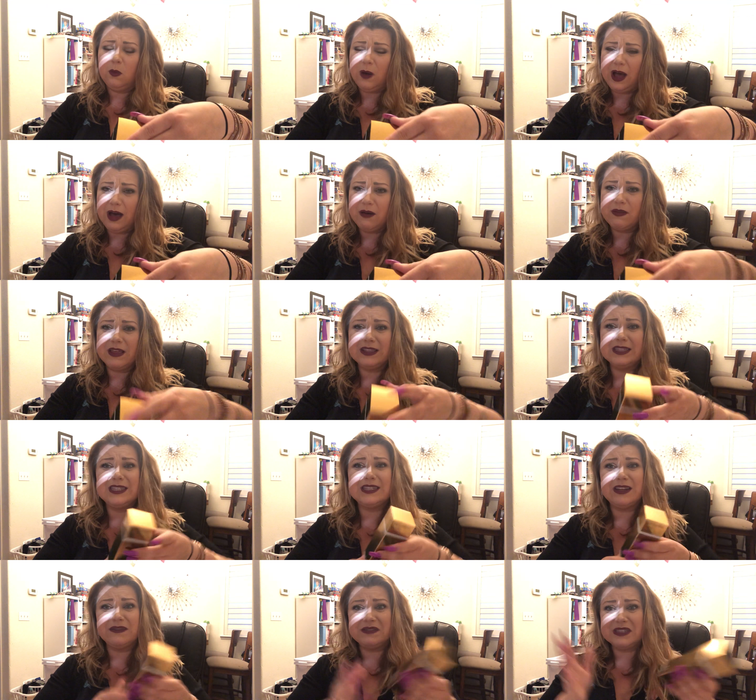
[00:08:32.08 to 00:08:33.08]
Wow, that
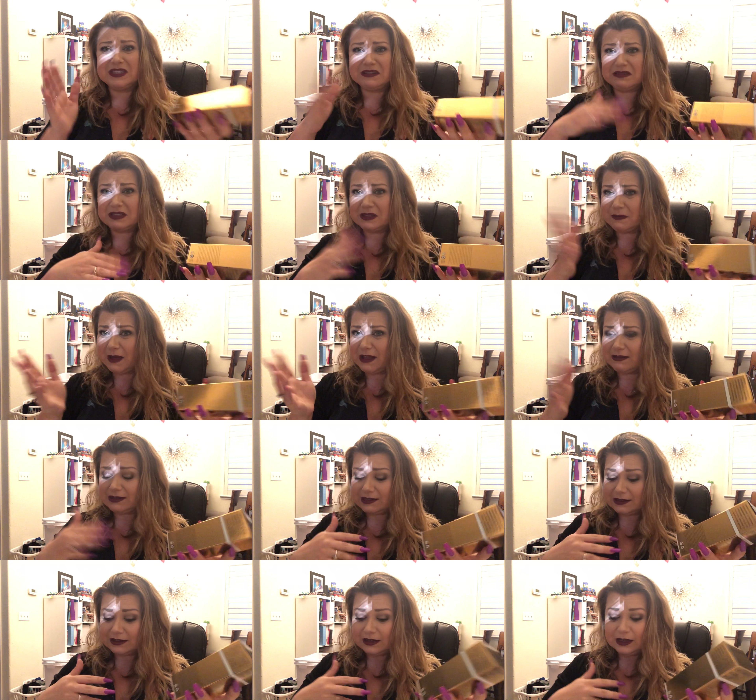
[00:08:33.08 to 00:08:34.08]
stuff still
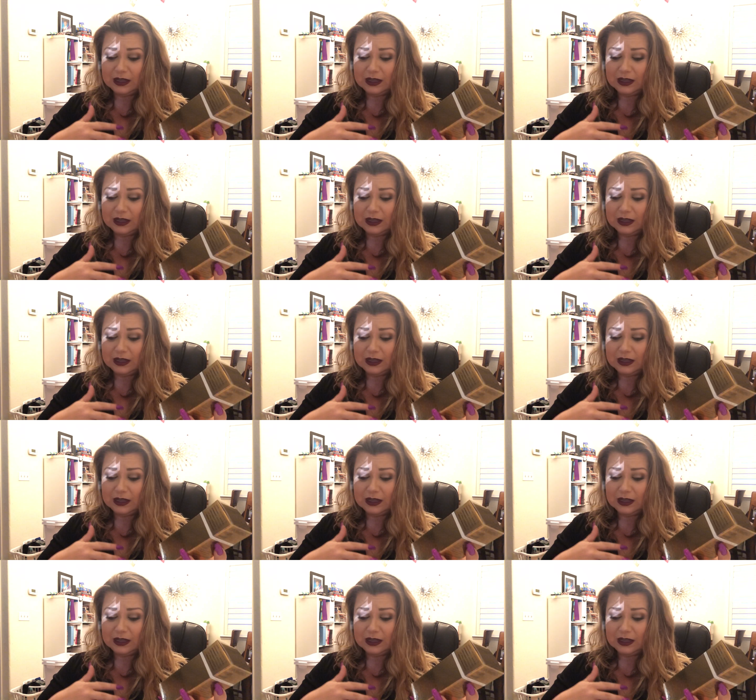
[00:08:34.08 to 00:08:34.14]
smells.